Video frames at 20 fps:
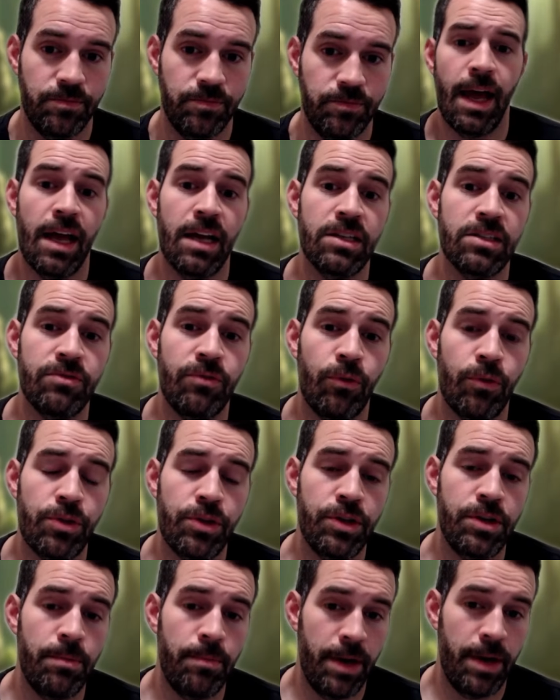As for the
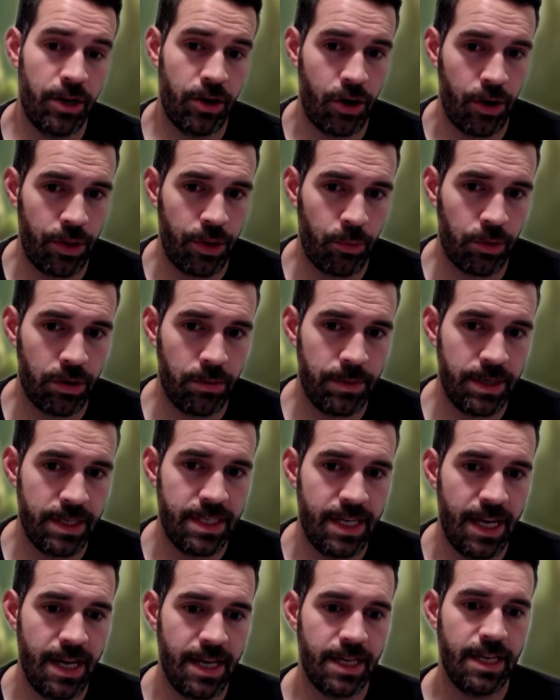domain card that we're going to be
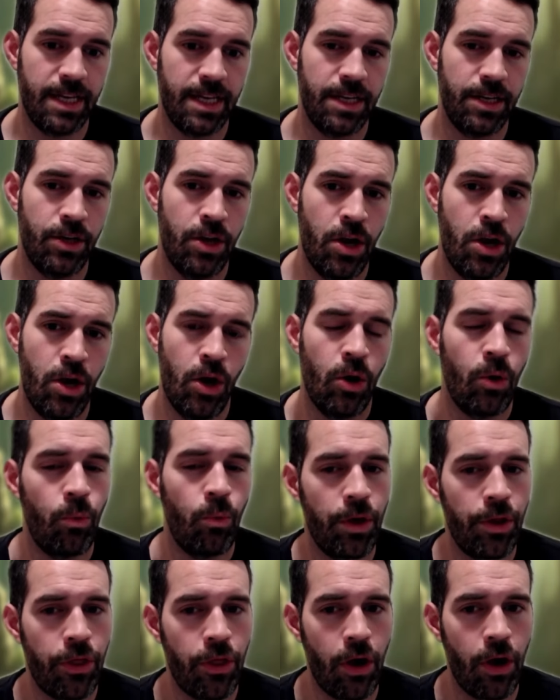taking,
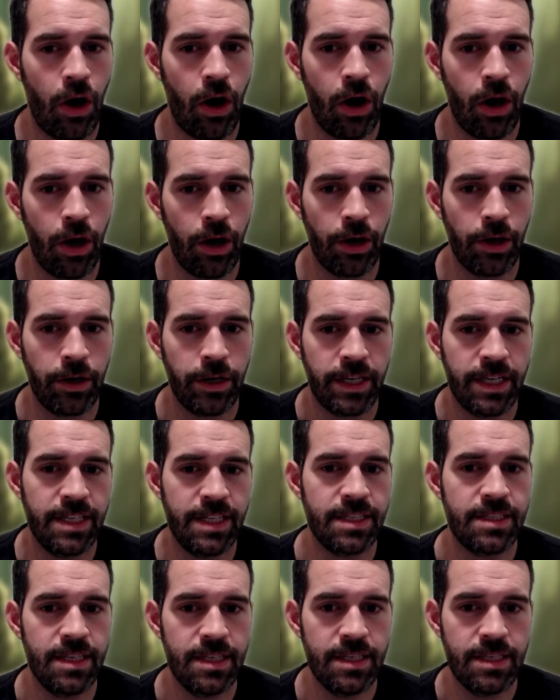with our
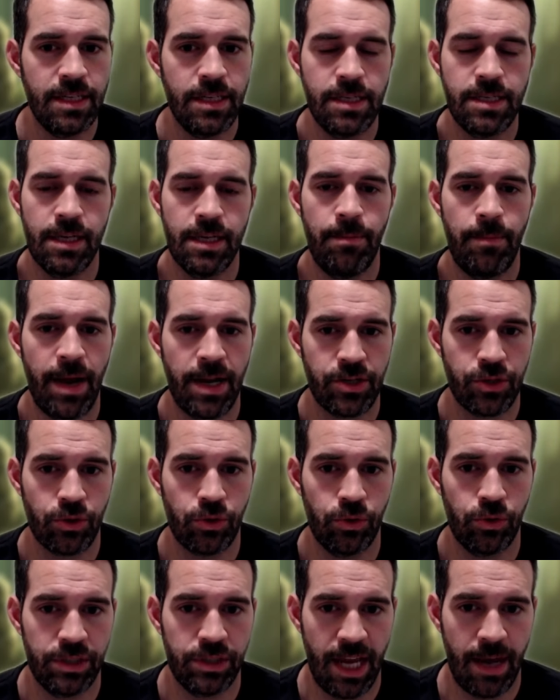consistent
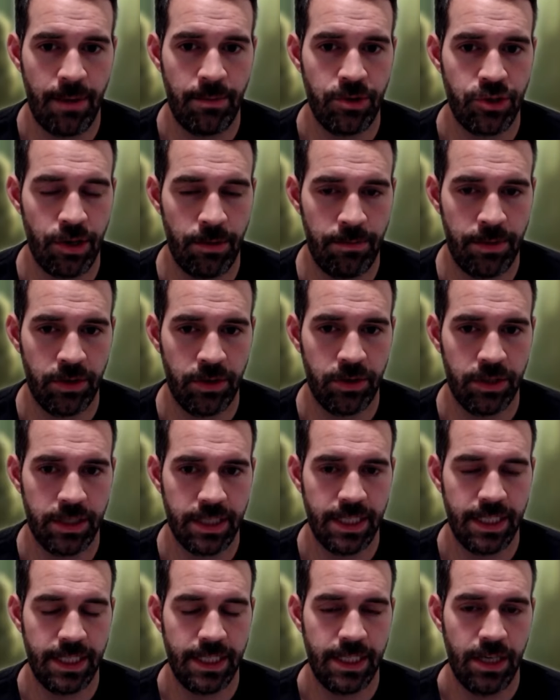magical damage
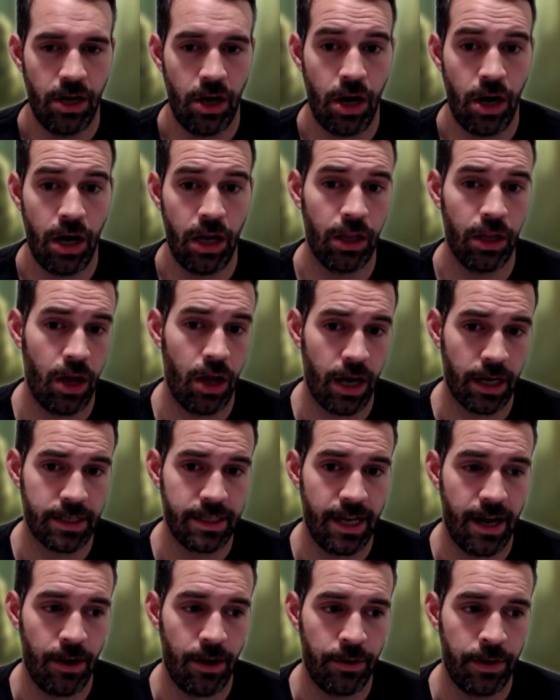ability on
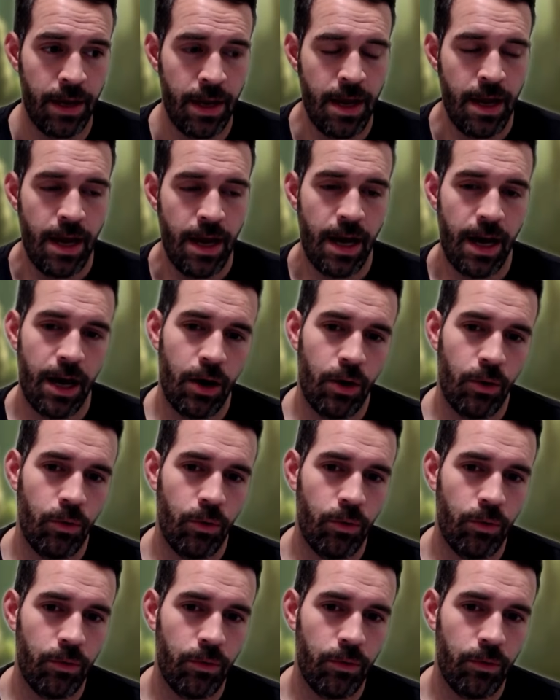lockdown,
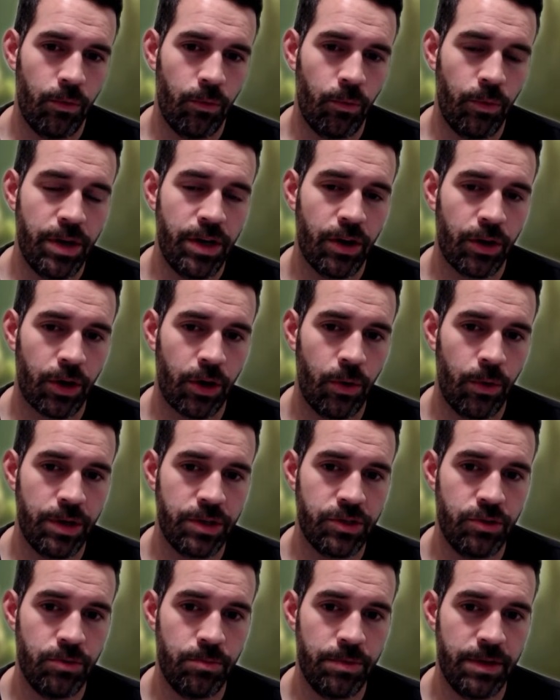we are going
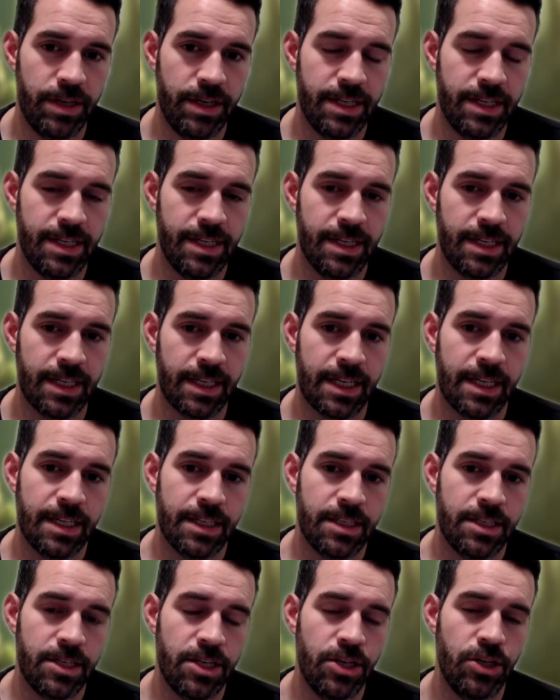to be
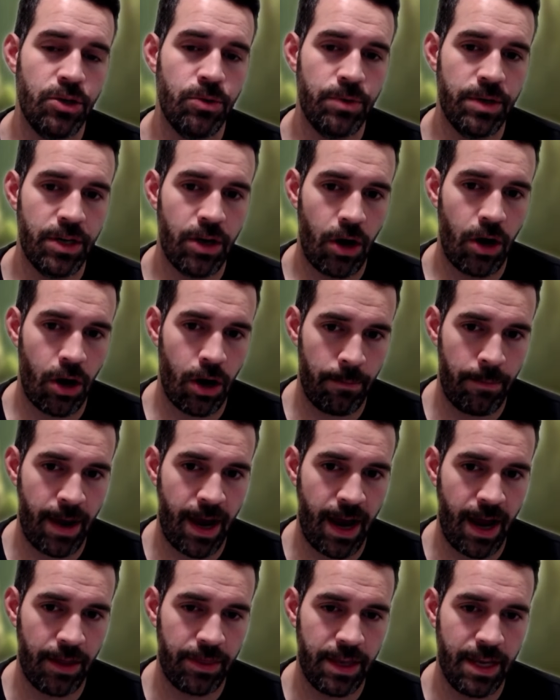continuing our
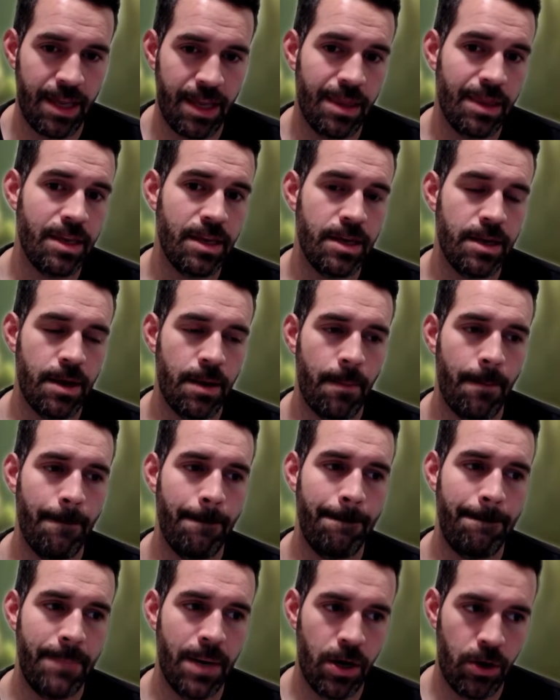path in the
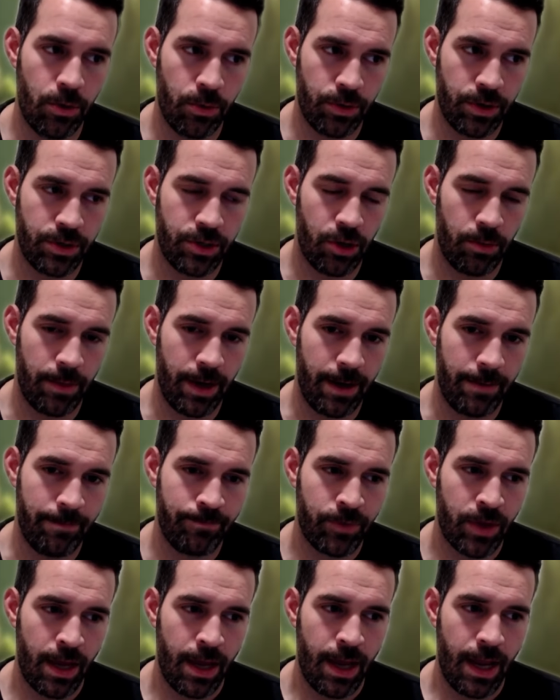bone domain.
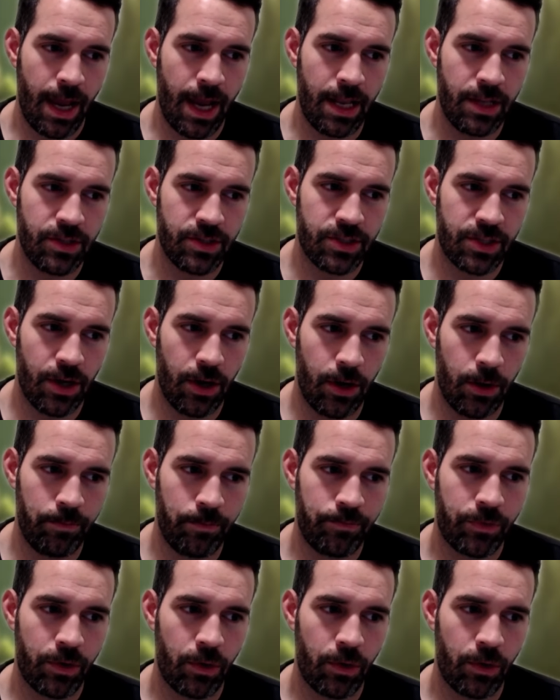And so